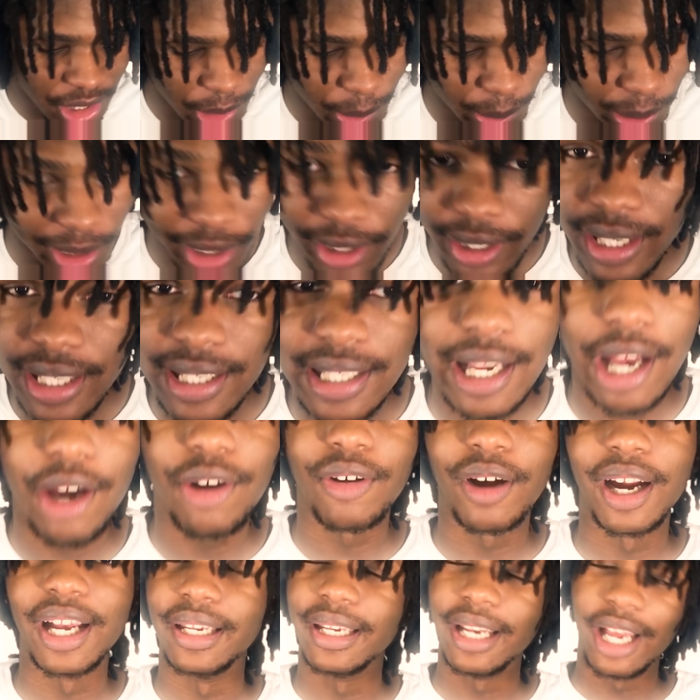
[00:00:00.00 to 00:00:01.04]
should blur this
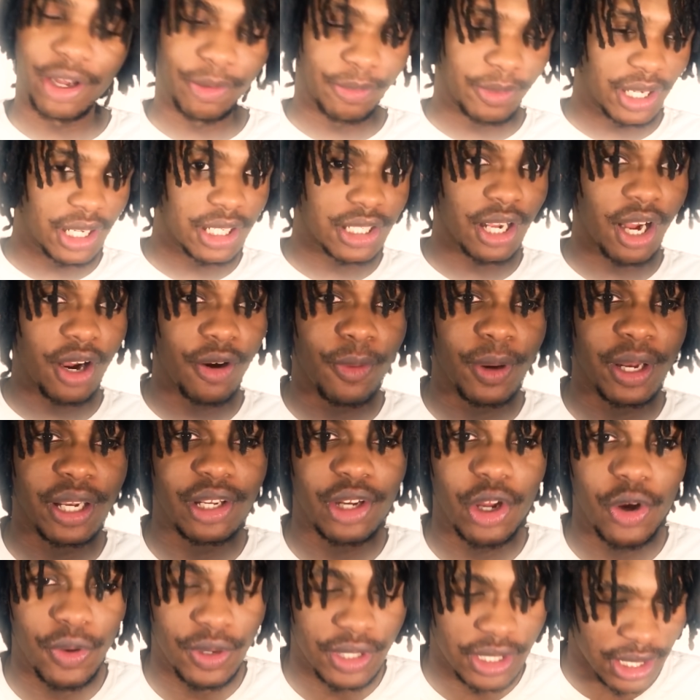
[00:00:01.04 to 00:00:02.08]
out right now because I
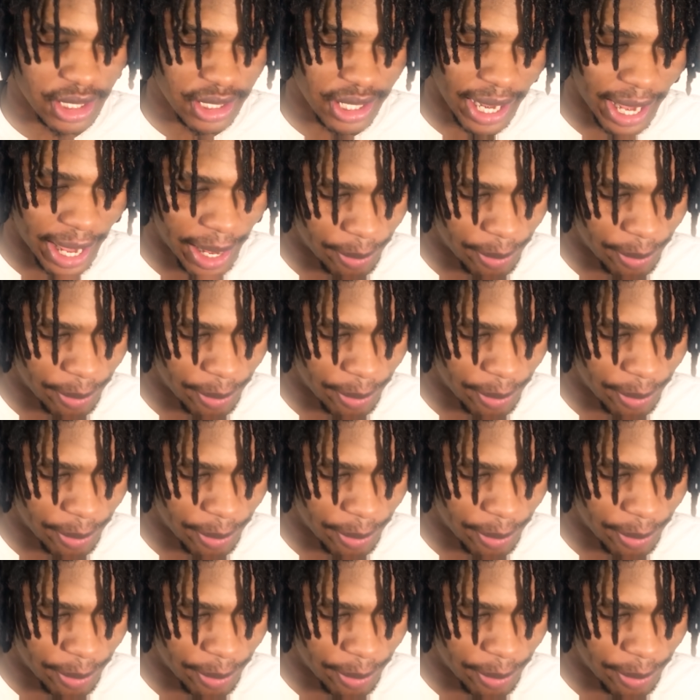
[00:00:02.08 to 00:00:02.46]
already know what's gonna